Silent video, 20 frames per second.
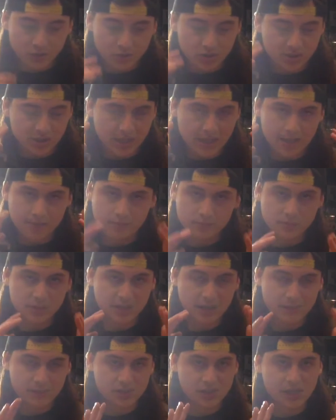your same
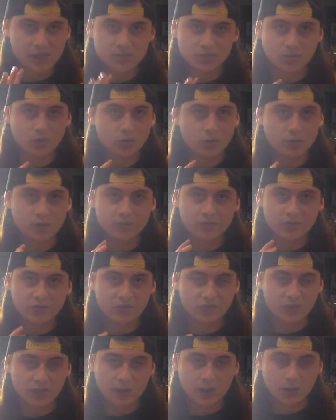size O,
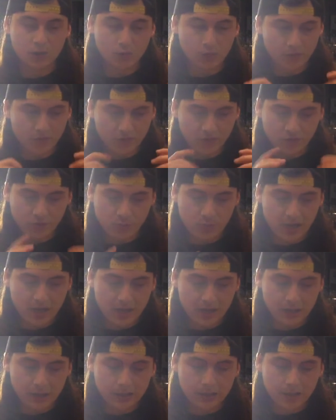obviously, you want the
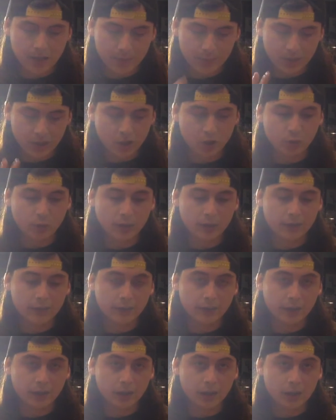speed, come in
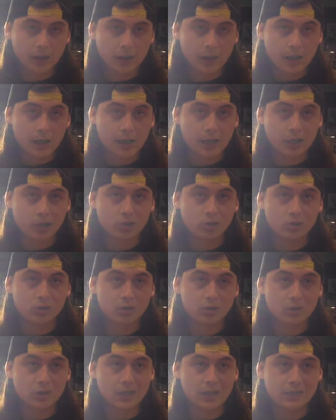quickly, and
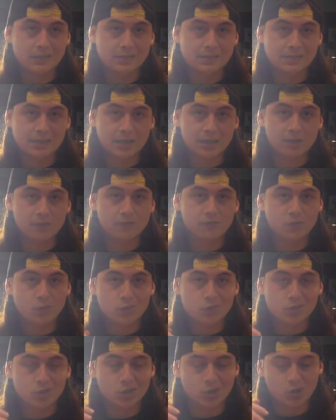instead of
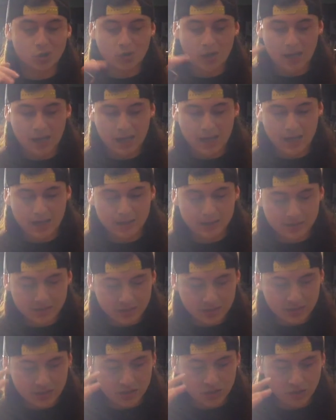using your
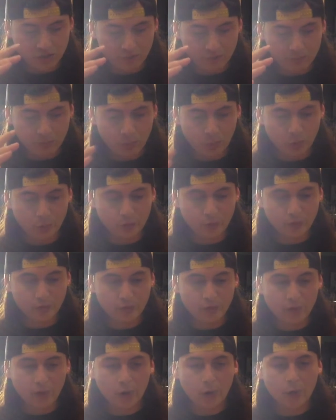hands to sort of
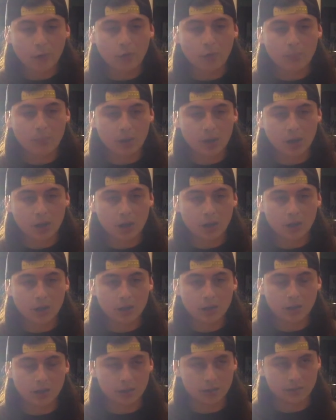pull the O
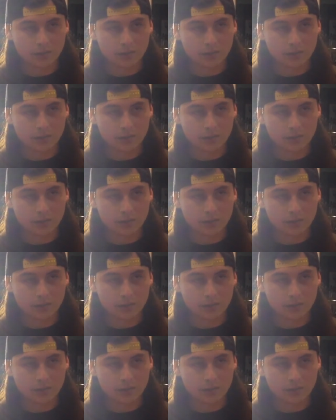apart,